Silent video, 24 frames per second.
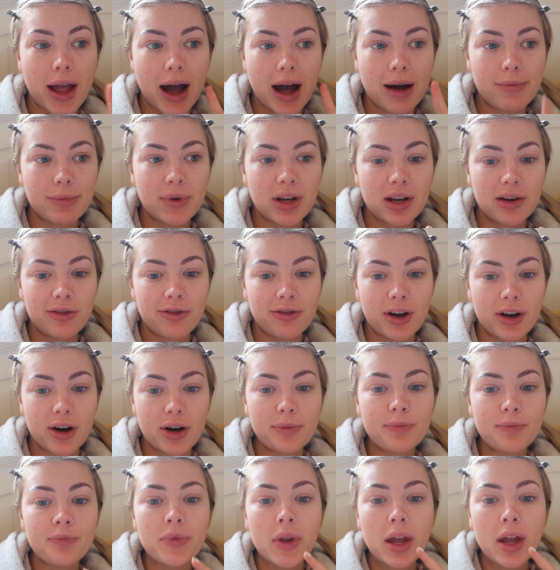am gonna
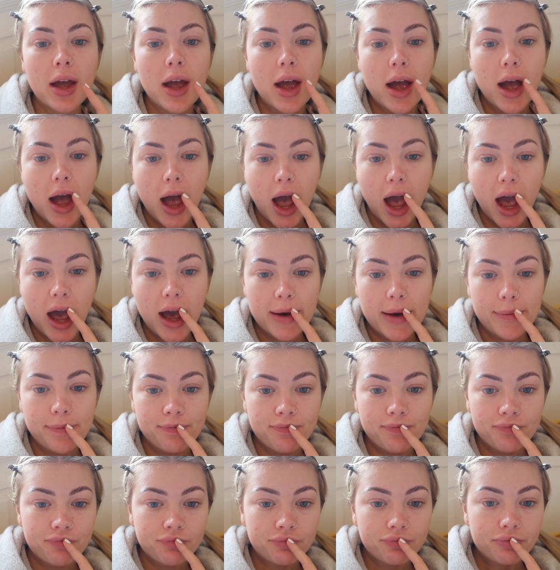film.
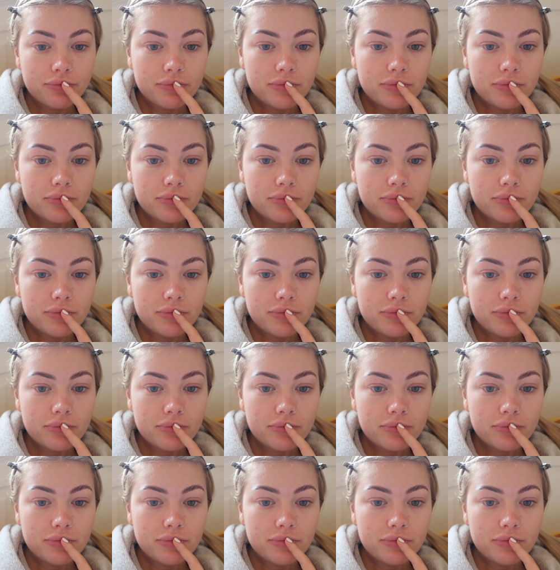Um,